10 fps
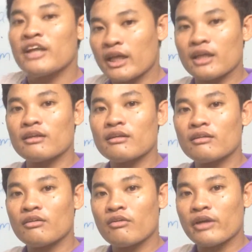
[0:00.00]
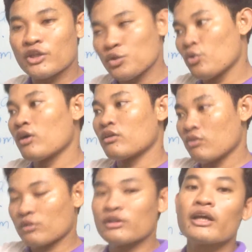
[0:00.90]
take it. Okay, you're
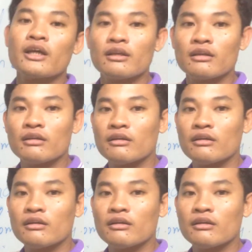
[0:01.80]
gonna take it.